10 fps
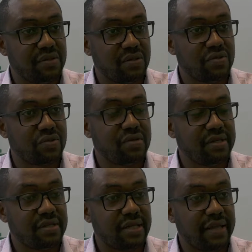So
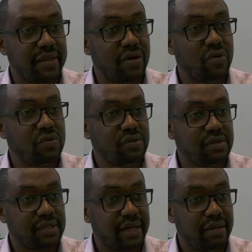students at their own
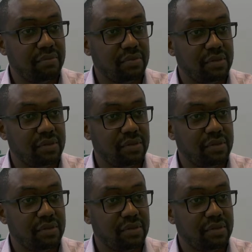time,